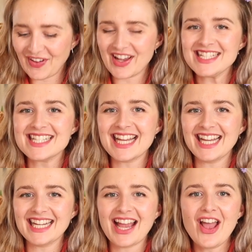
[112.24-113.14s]
First
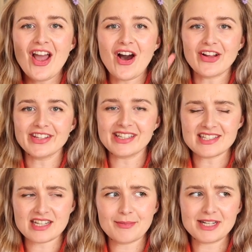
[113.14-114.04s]
thing on the
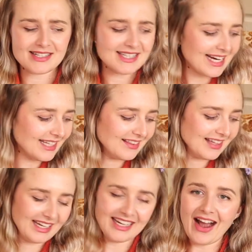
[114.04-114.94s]
list, I mean second
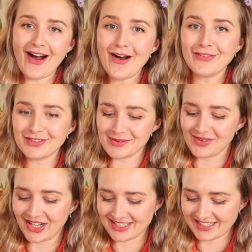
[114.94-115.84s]
thing after
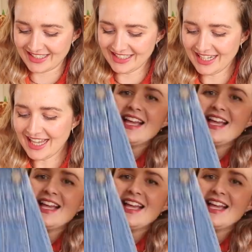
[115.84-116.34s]
Martin,